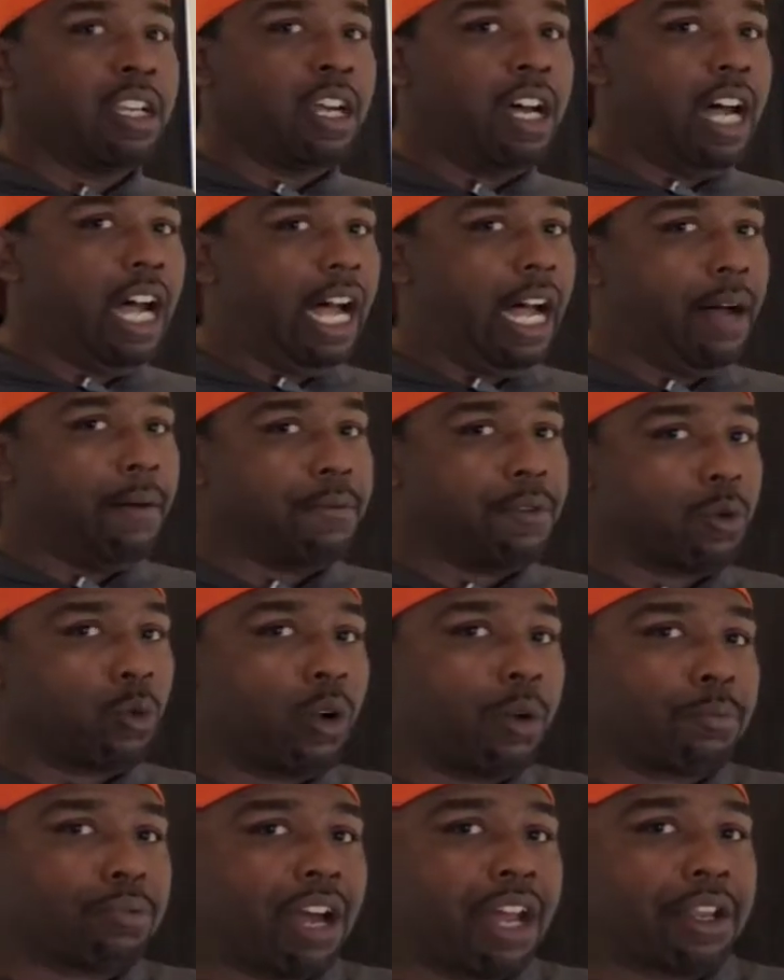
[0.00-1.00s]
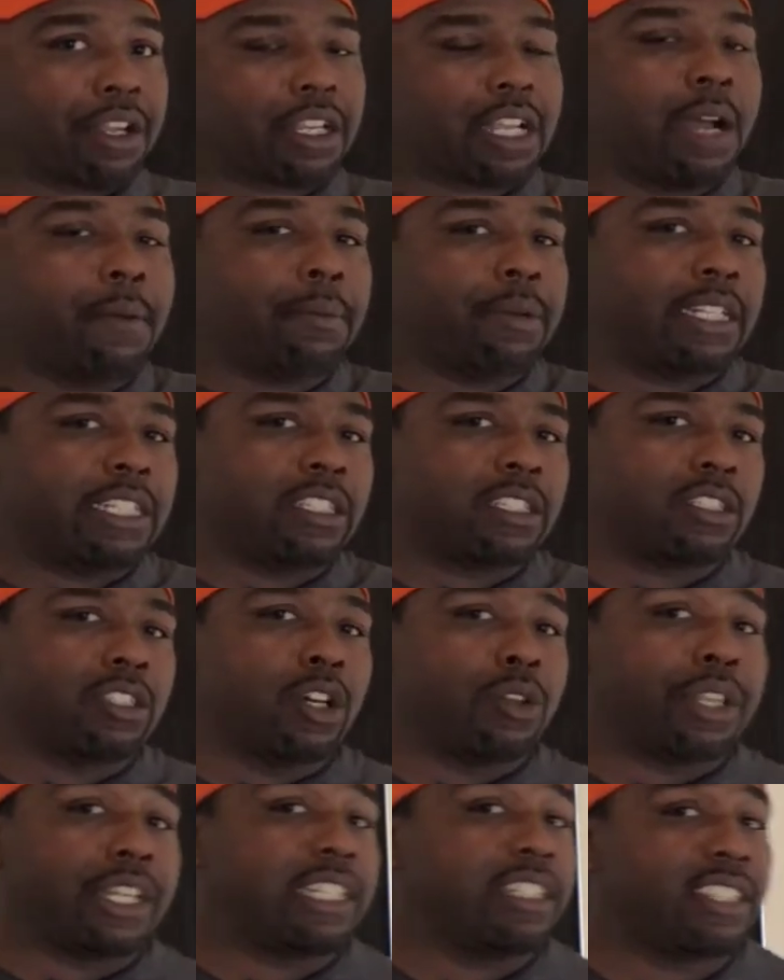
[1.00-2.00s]
They're one product companies,
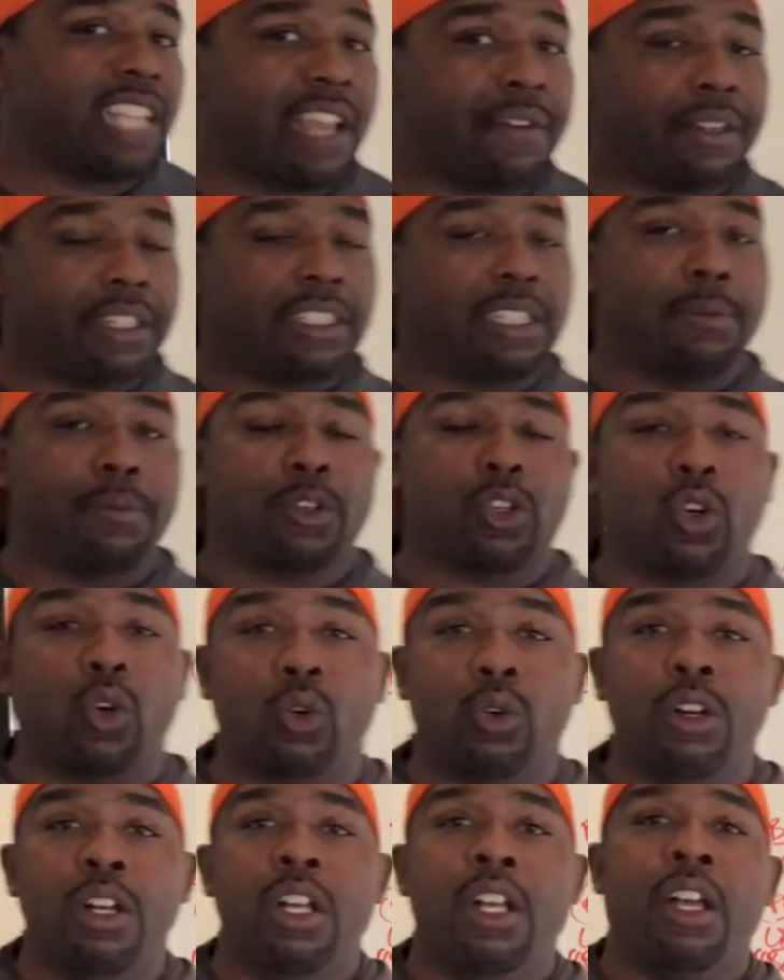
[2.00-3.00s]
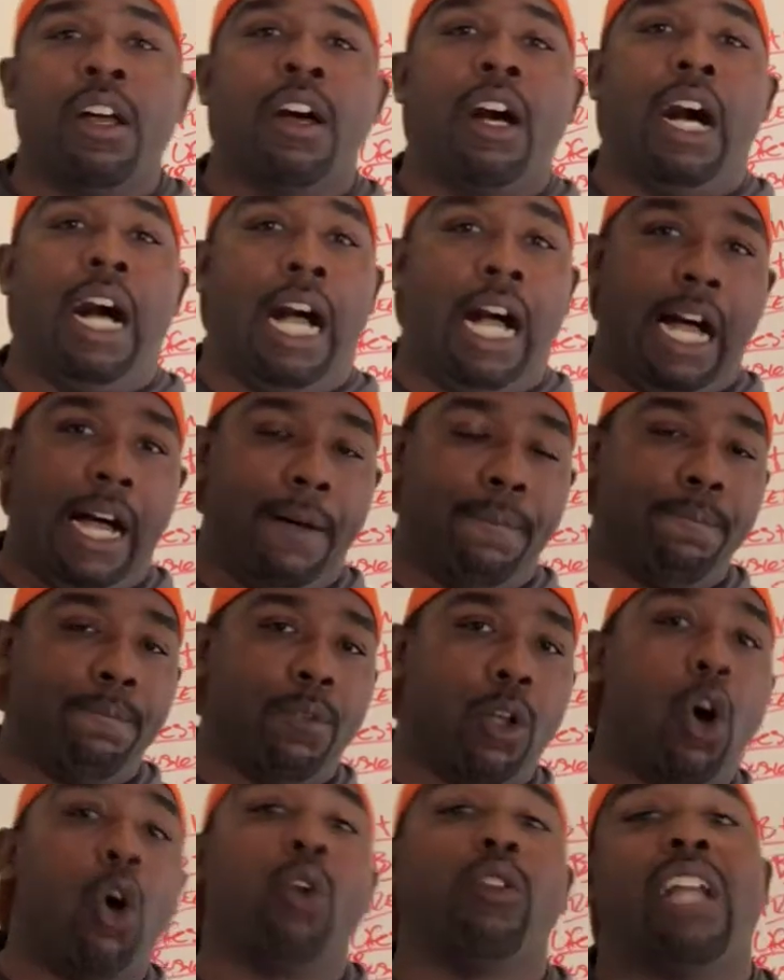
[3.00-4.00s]
so they just have a typical
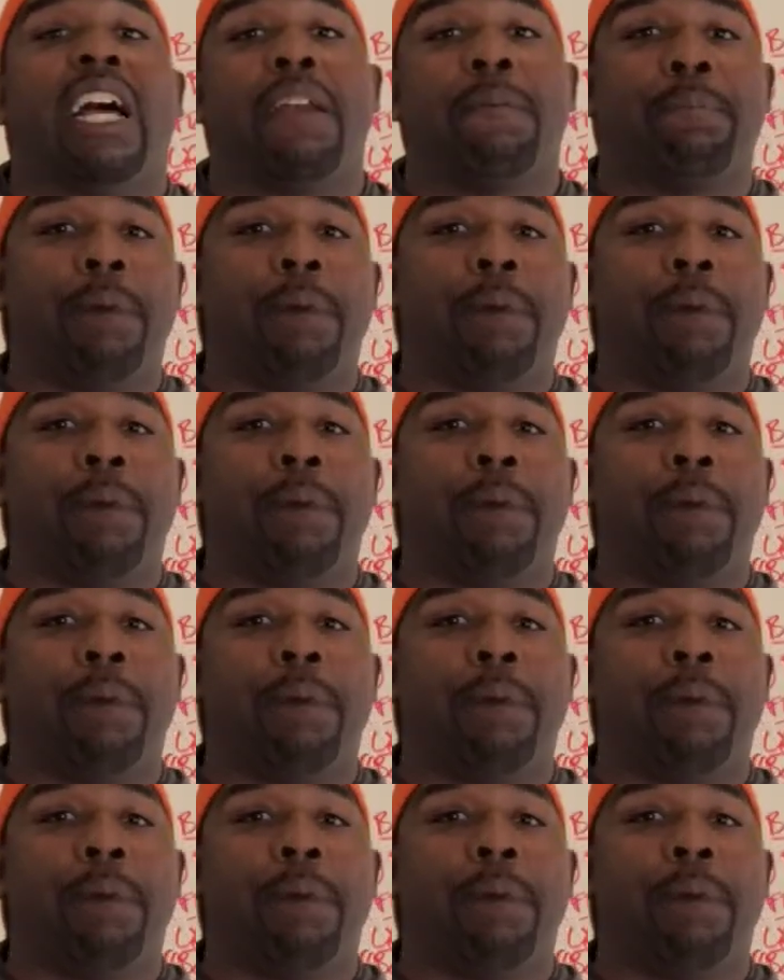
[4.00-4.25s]
whole life